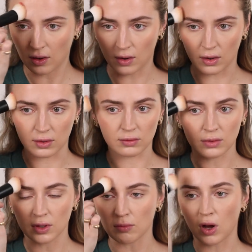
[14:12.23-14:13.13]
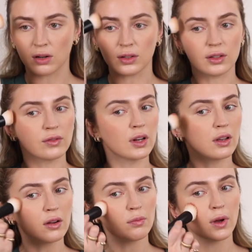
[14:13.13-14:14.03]
on the model in the
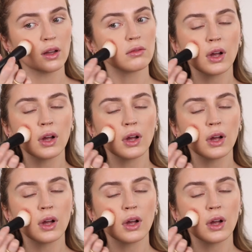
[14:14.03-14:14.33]
video, but